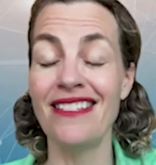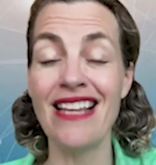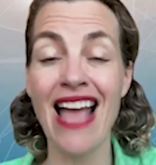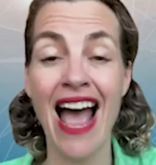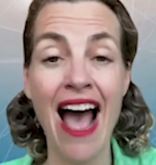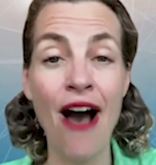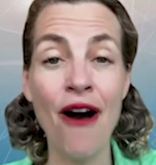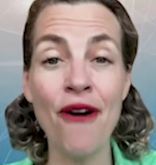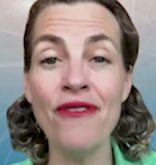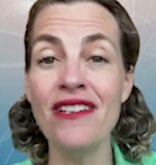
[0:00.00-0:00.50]

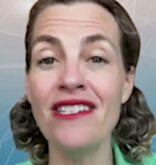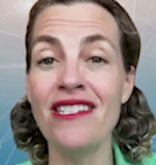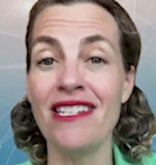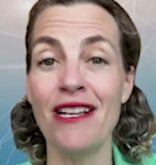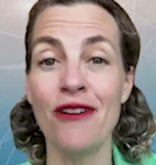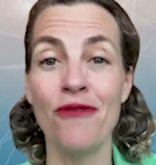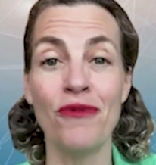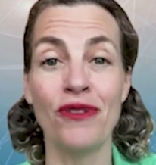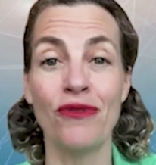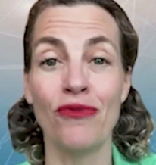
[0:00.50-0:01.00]
how to
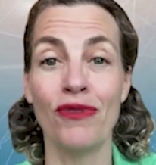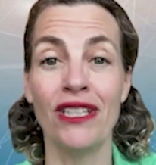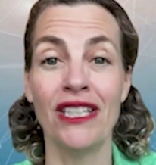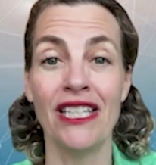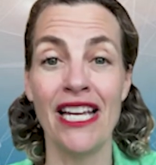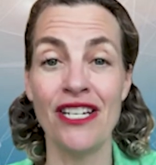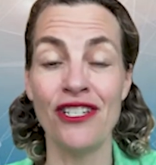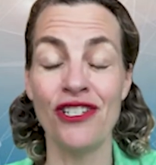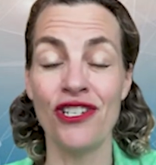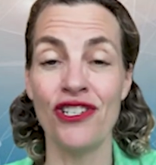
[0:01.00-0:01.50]
deal with
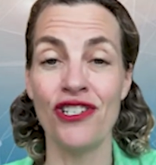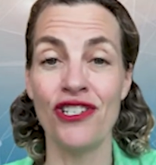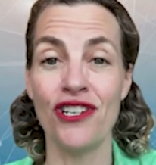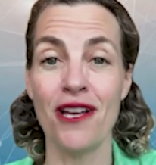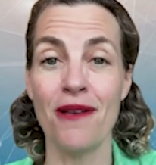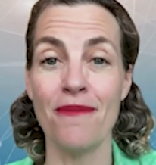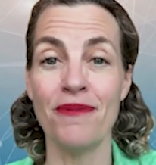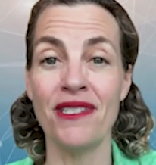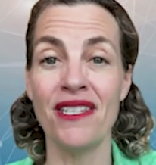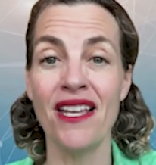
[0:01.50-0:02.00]

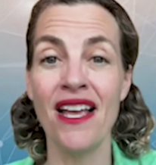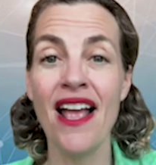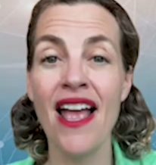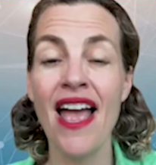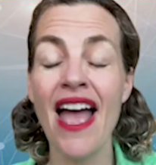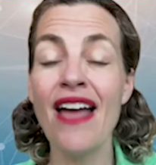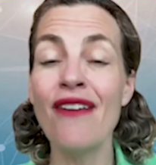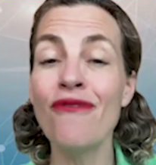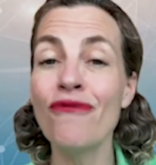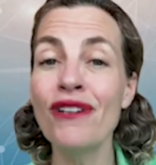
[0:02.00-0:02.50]
relationships,
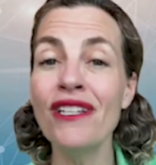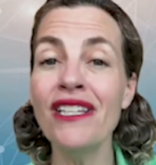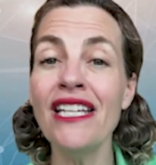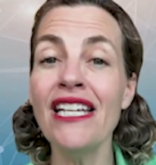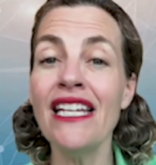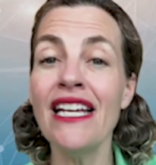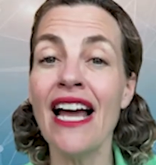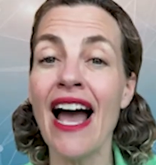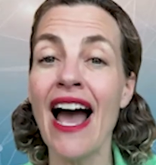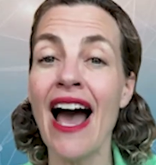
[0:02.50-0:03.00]
and
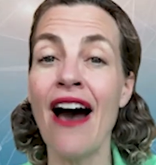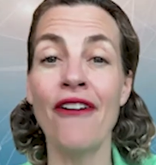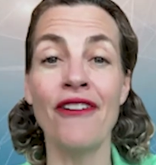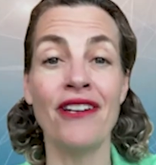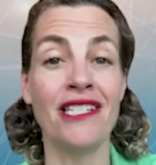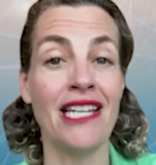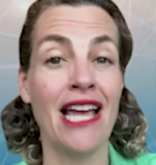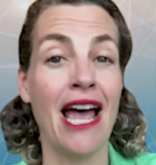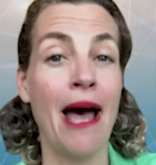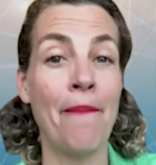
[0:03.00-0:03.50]
really how to
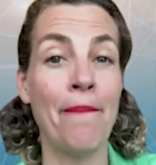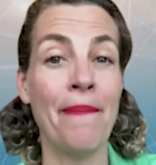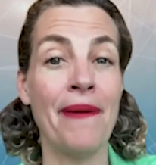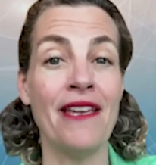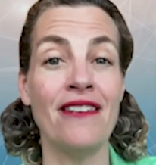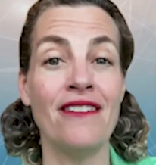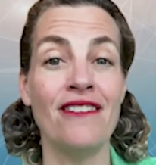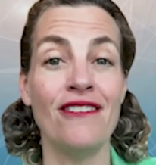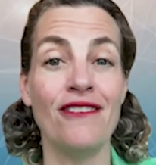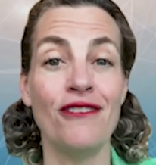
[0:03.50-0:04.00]
tap
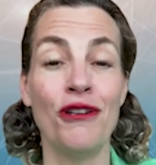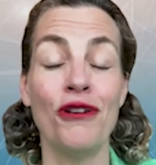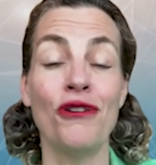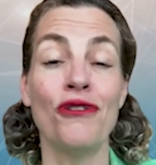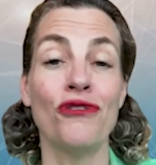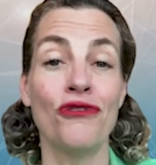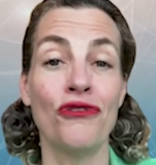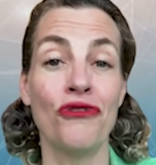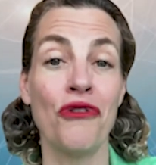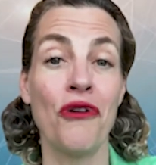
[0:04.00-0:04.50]
into
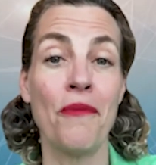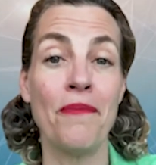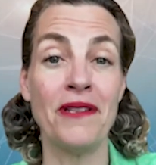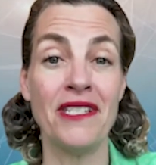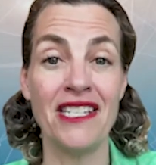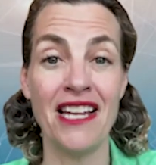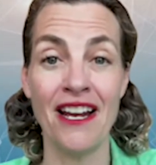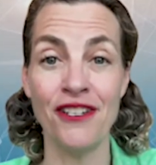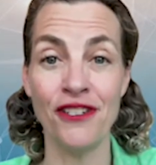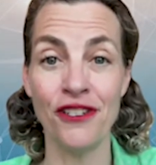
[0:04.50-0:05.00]
your true
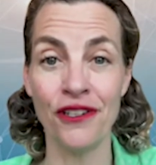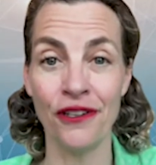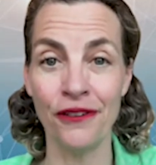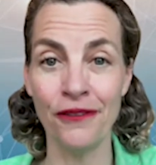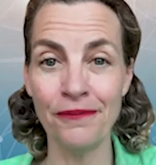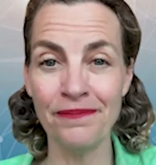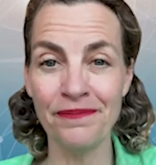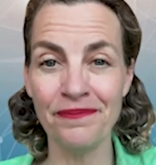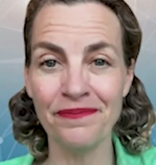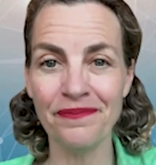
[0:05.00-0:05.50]
potential.